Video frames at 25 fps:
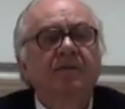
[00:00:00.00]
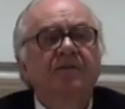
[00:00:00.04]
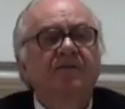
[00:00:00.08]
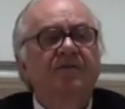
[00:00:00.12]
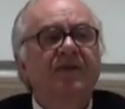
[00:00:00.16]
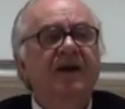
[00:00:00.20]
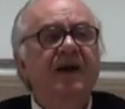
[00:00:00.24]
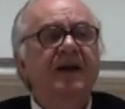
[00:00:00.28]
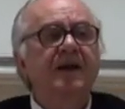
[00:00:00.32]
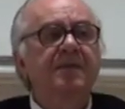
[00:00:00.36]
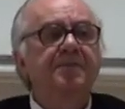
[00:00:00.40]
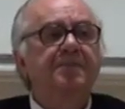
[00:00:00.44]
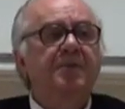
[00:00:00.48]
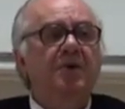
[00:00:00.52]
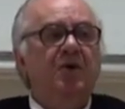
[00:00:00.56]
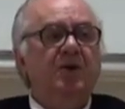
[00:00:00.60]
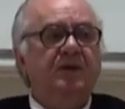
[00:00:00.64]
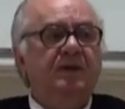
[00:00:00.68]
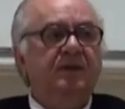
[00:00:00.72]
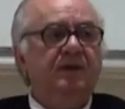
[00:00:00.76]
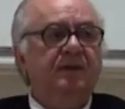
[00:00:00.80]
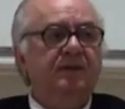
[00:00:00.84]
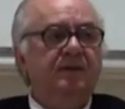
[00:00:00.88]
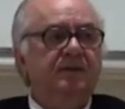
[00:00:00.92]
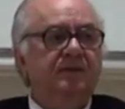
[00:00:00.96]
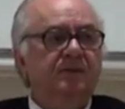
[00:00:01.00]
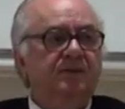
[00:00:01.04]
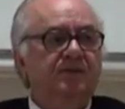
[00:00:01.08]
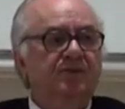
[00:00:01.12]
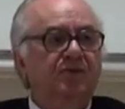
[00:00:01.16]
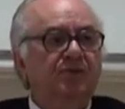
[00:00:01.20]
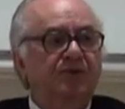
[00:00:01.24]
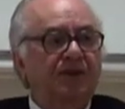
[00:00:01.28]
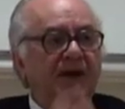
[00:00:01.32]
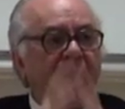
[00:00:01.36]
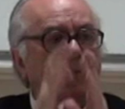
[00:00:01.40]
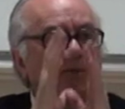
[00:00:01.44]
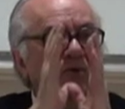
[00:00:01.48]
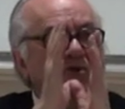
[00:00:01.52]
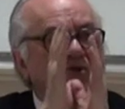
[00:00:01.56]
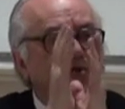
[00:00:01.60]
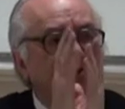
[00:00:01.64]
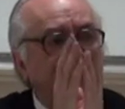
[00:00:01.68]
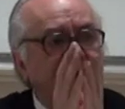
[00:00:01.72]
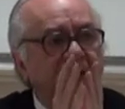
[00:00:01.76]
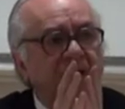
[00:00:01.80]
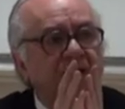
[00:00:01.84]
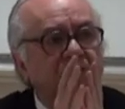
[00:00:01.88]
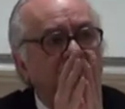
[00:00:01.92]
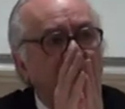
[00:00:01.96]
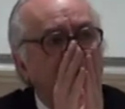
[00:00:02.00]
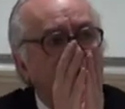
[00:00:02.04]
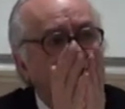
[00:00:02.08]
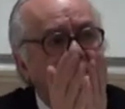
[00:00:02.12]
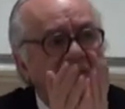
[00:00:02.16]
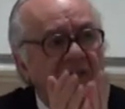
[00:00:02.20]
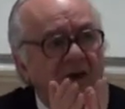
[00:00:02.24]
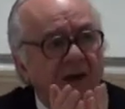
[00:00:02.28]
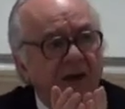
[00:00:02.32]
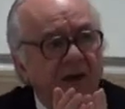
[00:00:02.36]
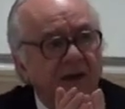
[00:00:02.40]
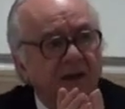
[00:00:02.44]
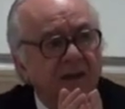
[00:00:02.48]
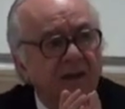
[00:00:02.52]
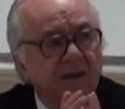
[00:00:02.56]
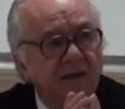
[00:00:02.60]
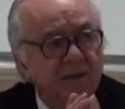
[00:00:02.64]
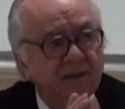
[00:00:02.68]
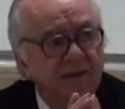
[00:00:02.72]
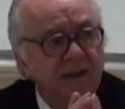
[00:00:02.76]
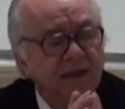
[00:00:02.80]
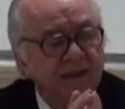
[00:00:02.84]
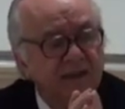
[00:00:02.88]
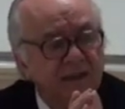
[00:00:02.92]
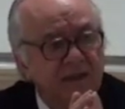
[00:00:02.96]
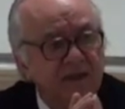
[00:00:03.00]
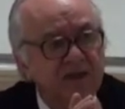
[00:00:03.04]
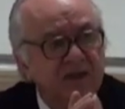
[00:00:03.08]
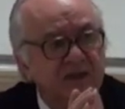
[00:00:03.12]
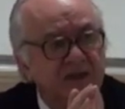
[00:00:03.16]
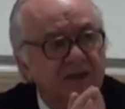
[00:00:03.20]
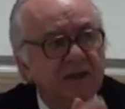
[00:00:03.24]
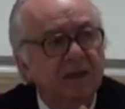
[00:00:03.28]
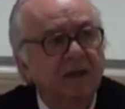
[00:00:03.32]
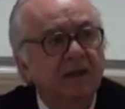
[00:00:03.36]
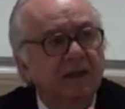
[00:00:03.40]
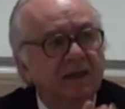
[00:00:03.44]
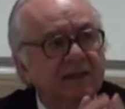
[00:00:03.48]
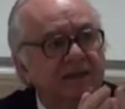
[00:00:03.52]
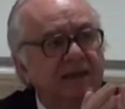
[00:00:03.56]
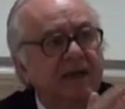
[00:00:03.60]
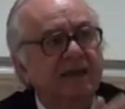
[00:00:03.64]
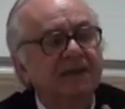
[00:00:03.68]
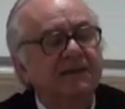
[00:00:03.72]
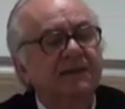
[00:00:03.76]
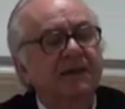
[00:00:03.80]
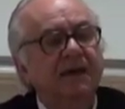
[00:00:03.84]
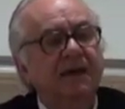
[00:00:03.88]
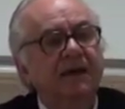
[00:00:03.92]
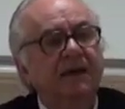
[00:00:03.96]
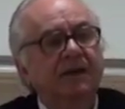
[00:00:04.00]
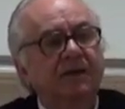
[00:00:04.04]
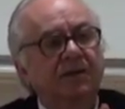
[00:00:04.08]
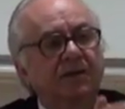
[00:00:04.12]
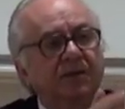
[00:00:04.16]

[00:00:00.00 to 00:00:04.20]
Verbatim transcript: very important to demonstrate one thing that is still, as I say,